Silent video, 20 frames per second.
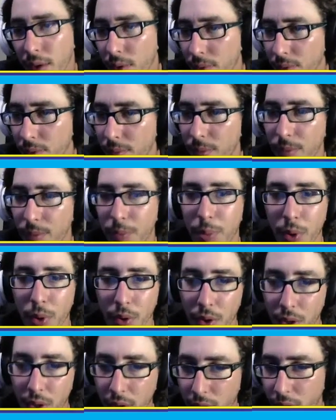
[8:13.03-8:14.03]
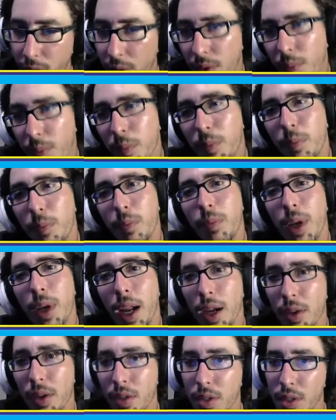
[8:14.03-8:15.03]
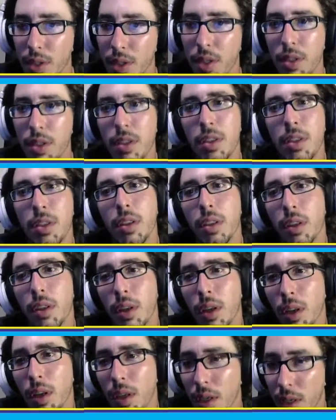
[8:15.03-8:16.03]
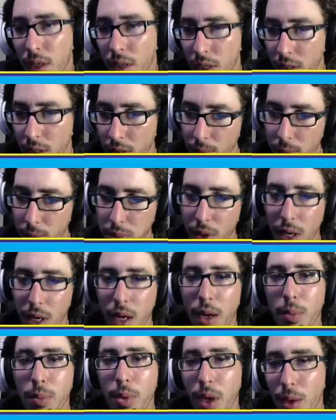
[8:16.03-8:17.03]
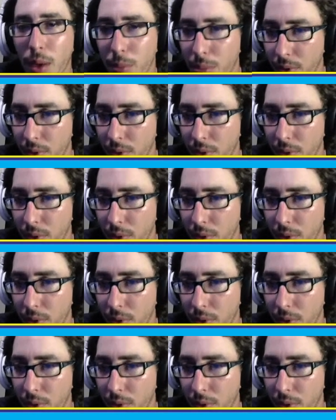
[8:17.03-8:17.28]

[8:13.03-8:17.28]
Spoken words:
building houses and blah blah blah.